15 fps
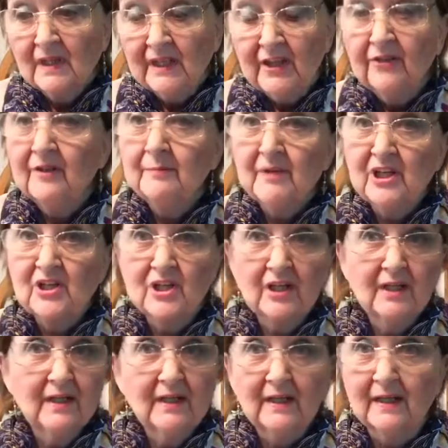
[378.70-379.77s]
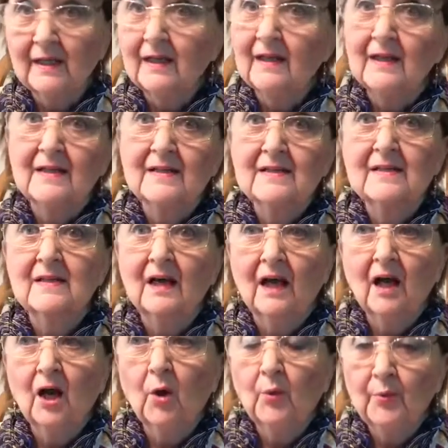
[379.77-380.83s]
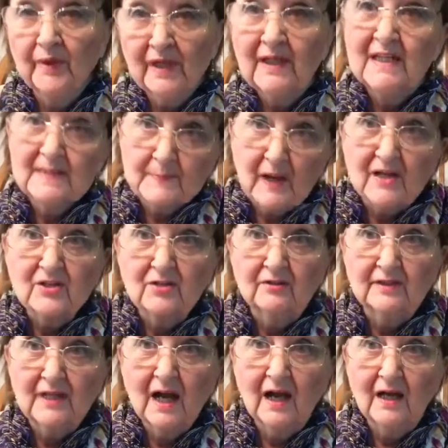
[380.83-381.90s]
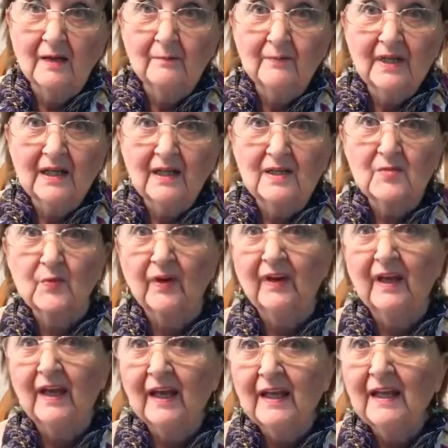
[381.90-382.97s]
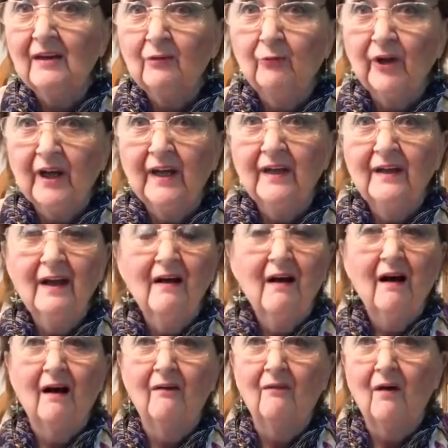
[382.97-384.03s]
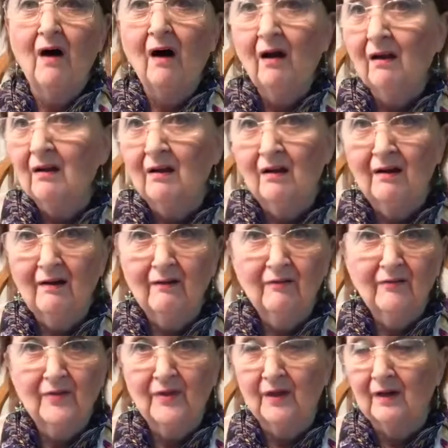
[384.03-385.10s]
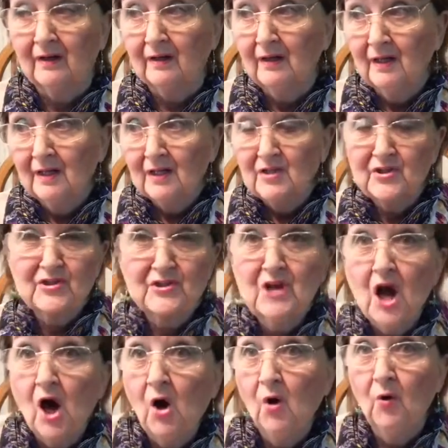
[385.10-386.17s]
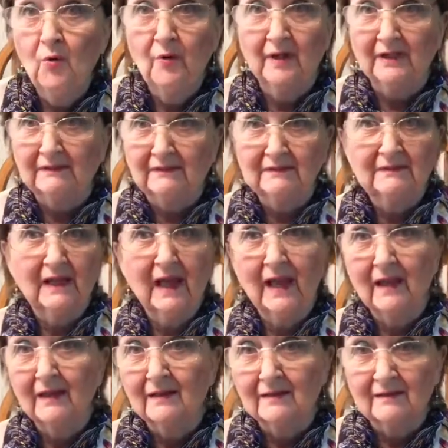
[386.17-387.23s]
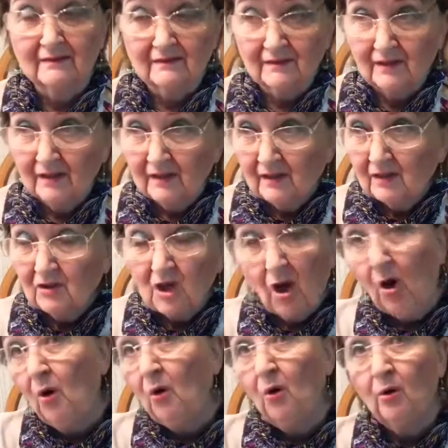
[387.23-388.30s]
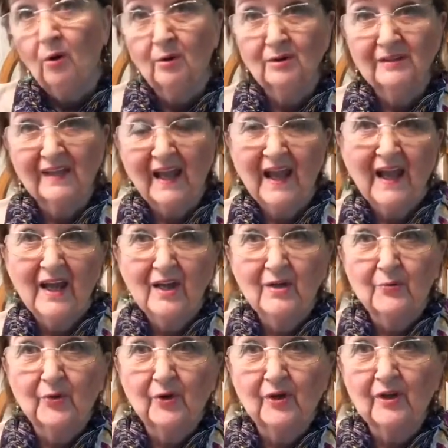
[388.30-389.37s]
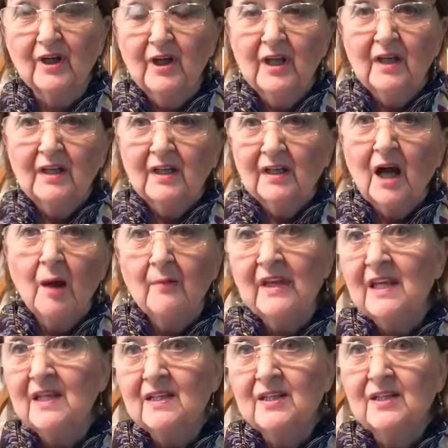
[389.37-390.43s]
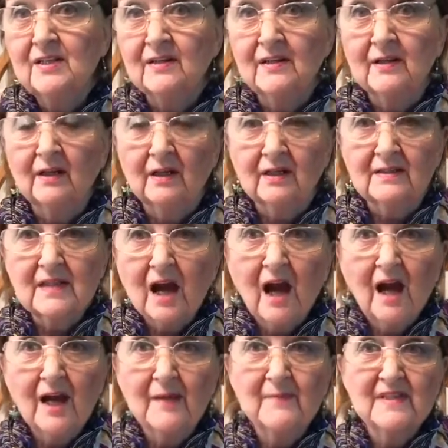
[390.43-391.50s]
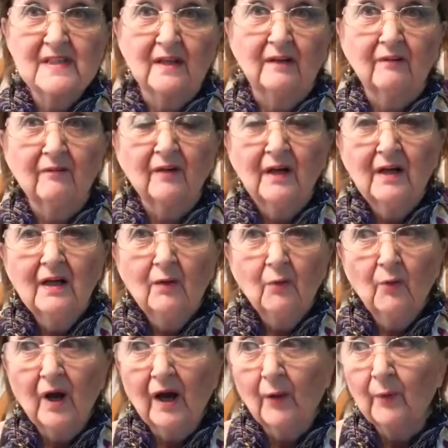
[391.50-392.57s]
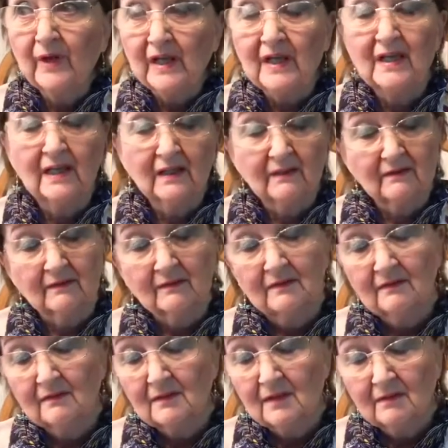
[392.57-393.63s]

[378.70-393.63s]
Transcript: Here in Michigan, it is a really special time because we're getting rid of all of the snow and cold, and we're coming into the times of where we can